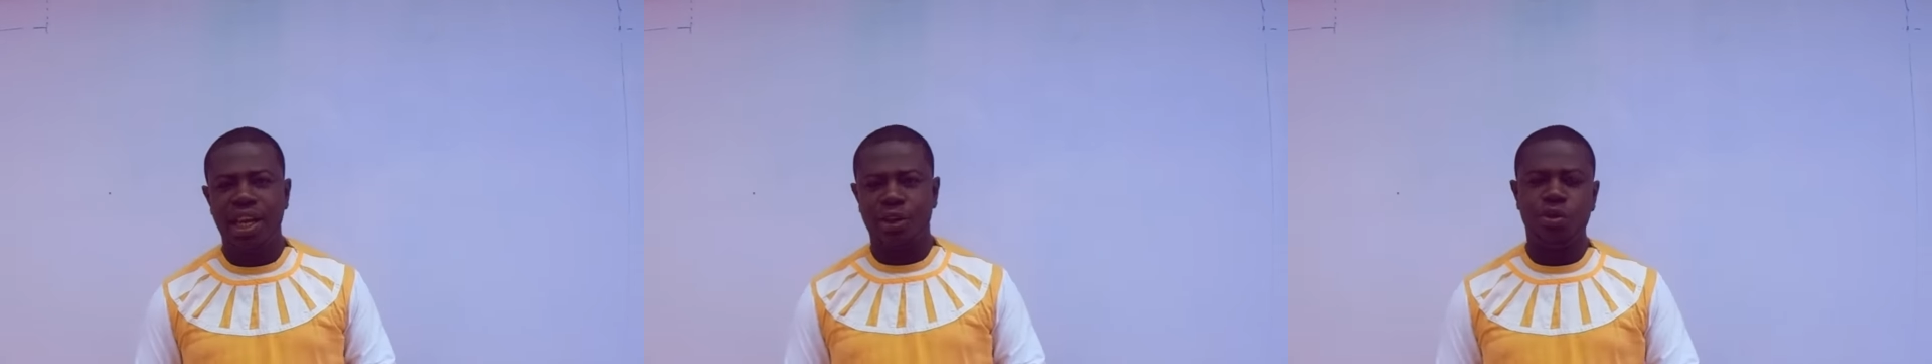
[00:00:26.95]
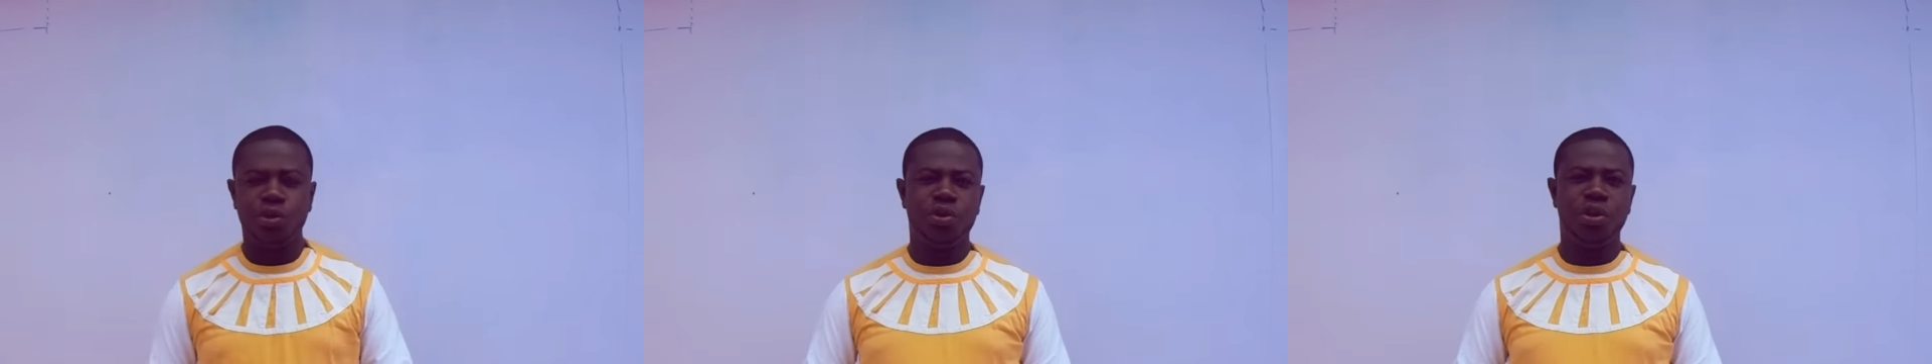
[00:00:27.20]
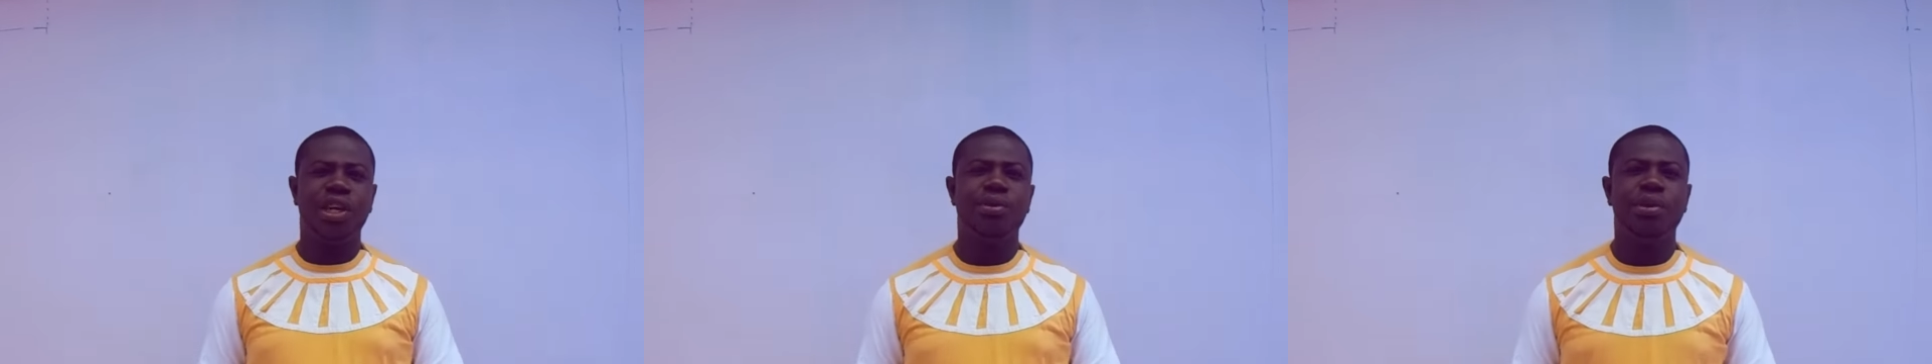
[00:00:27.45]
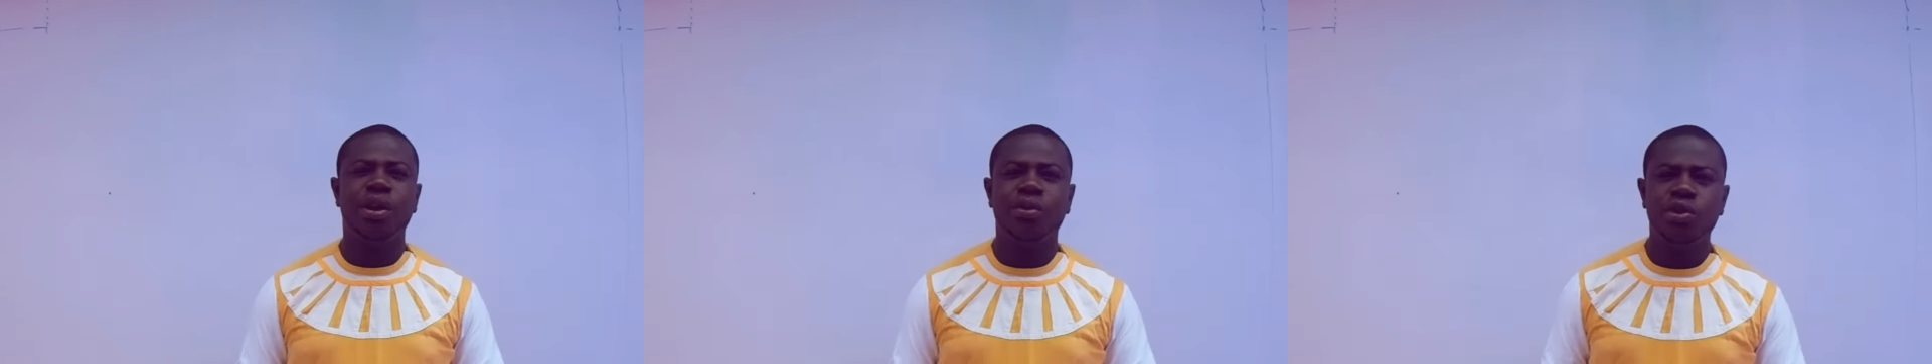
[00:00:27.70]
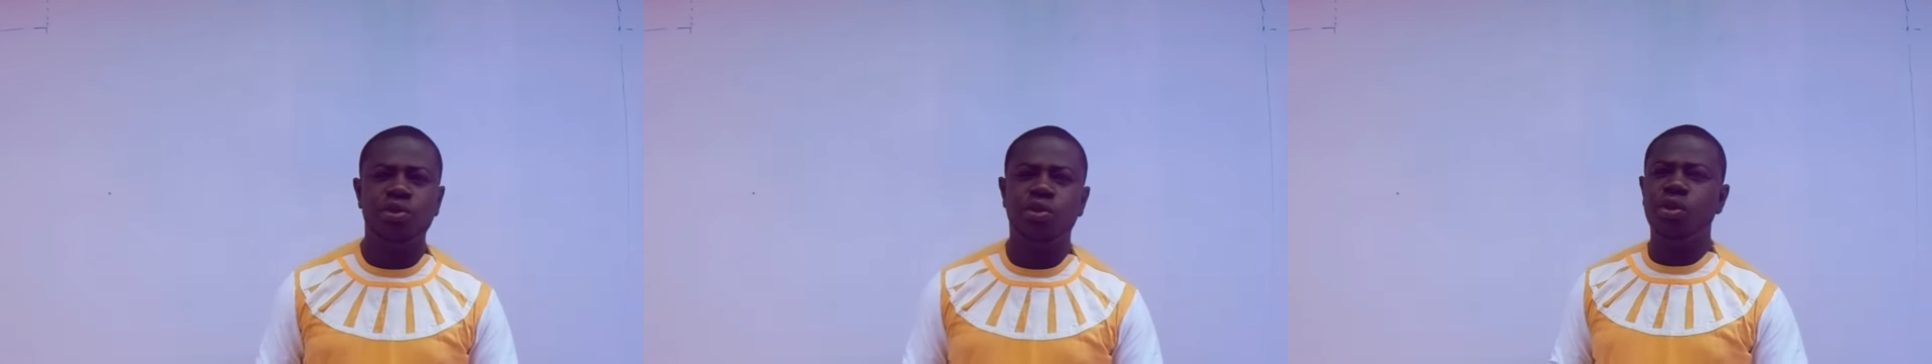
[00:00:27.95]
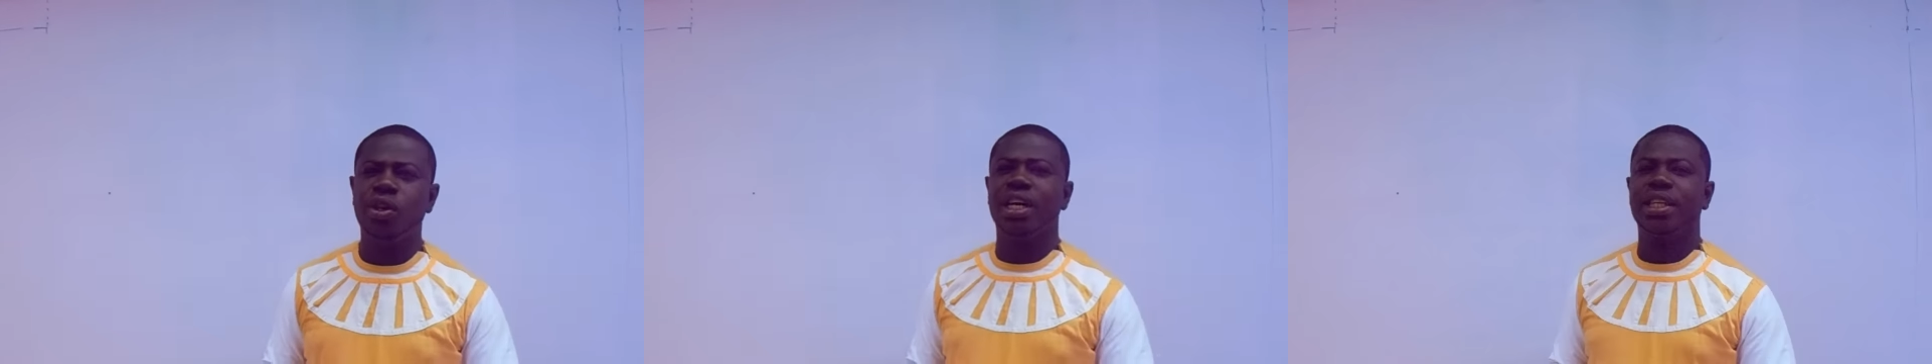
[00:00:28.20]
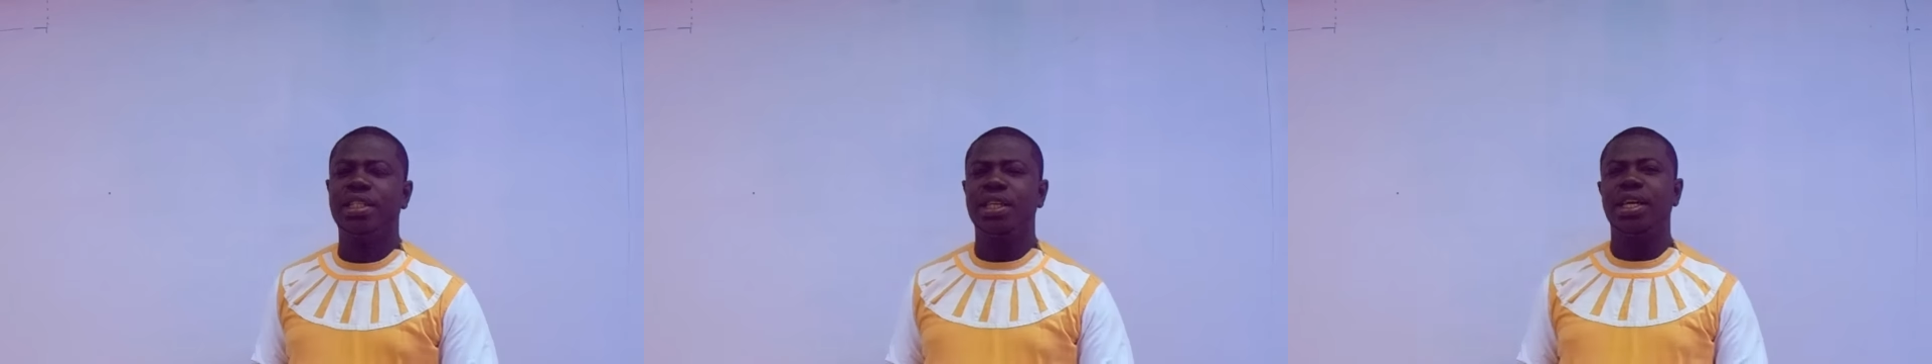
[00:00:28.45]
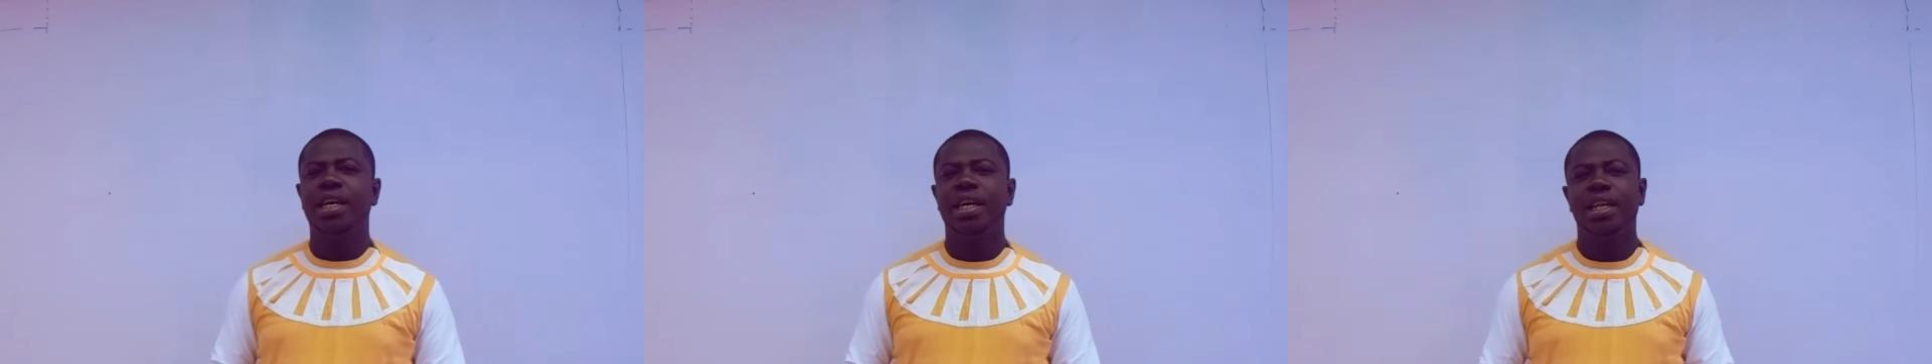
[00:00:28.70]
And so today we are going to look at
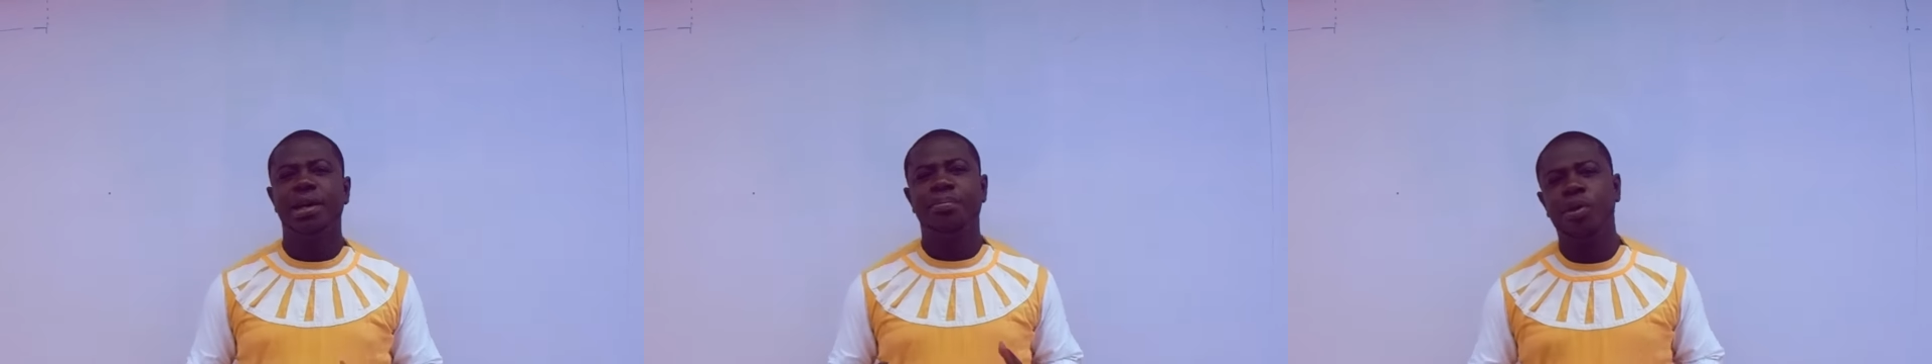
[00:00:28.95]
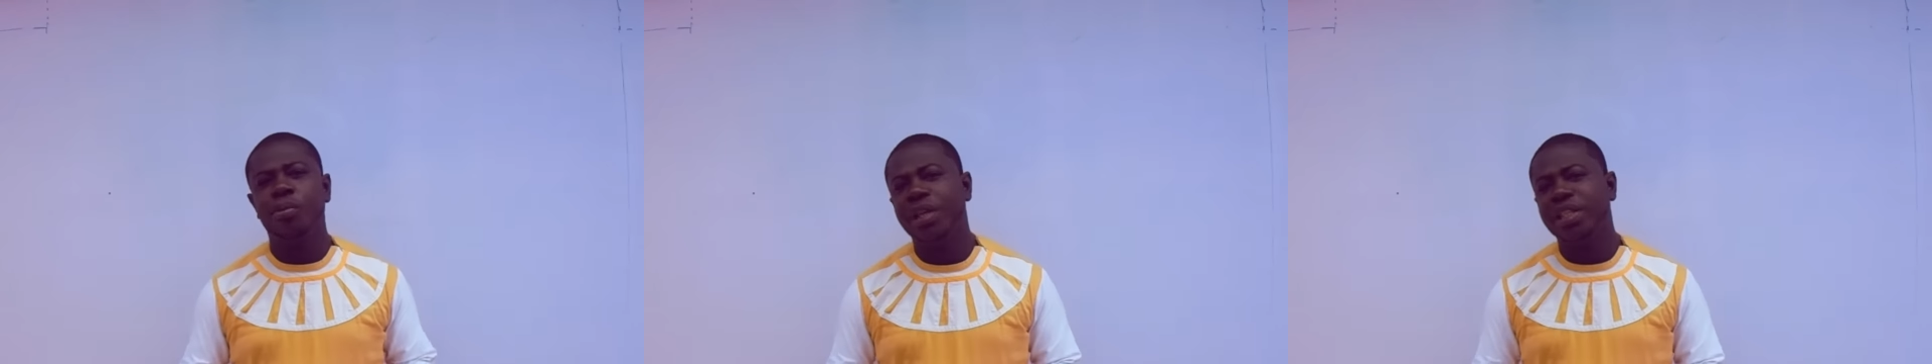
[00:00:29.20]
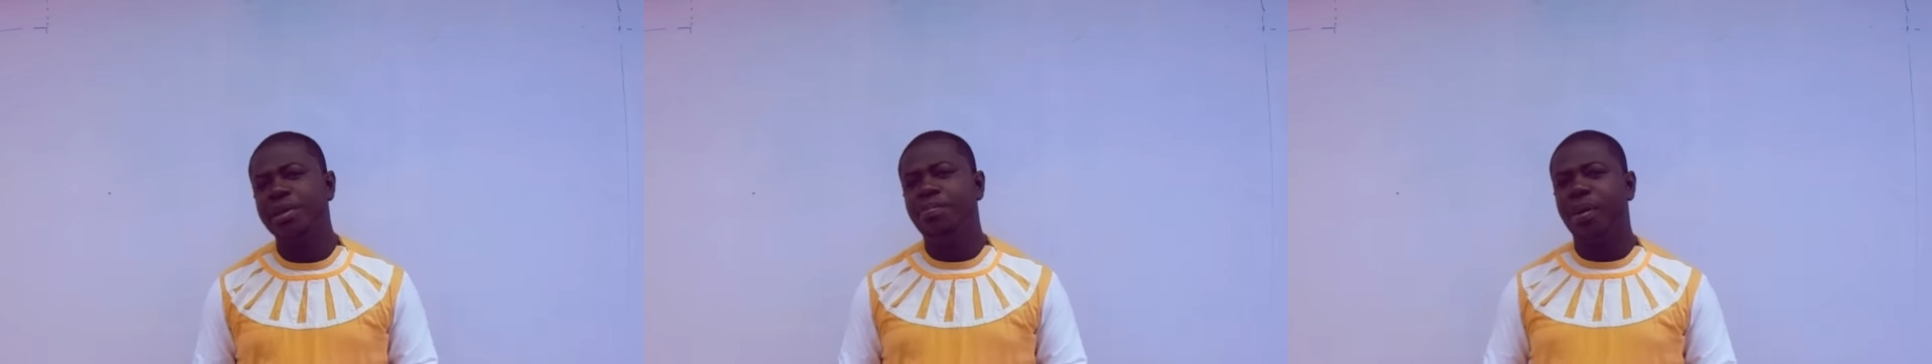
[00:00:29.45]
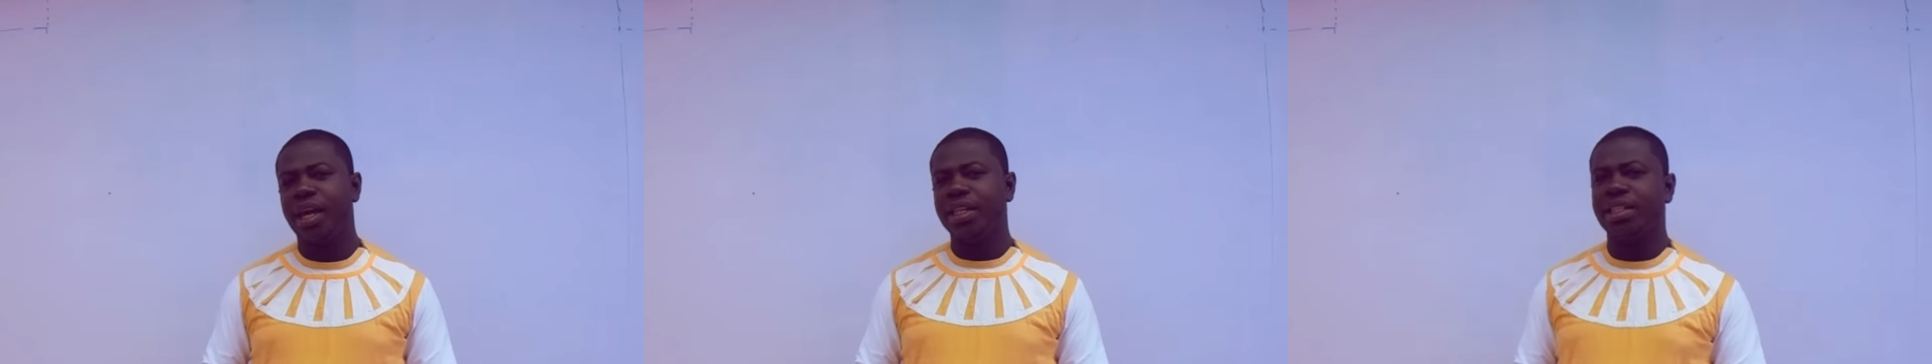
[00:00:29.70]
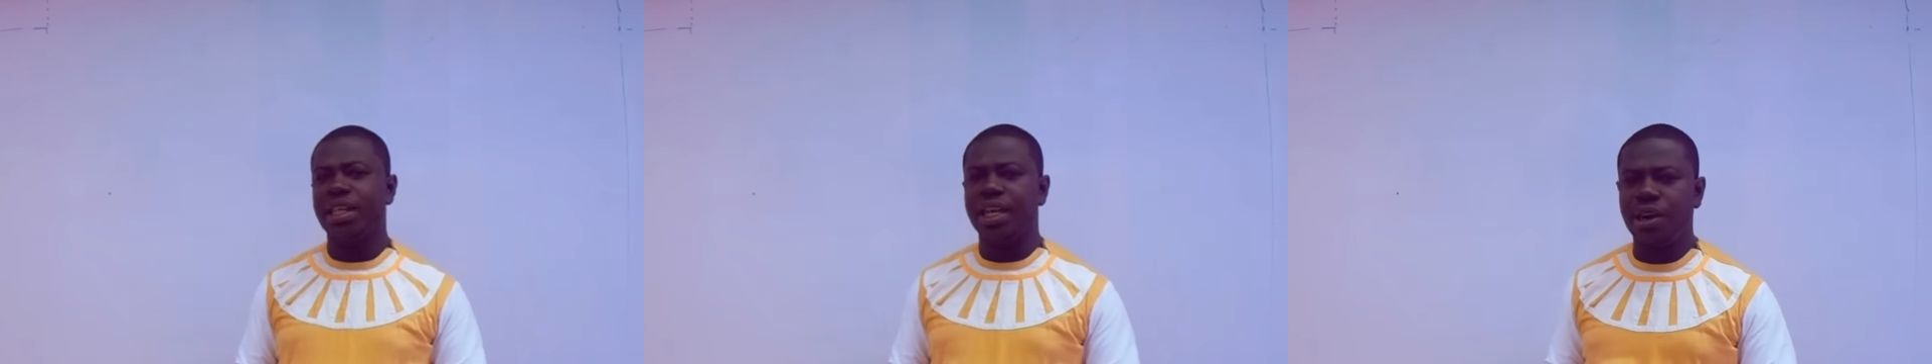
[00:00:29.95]
property, plant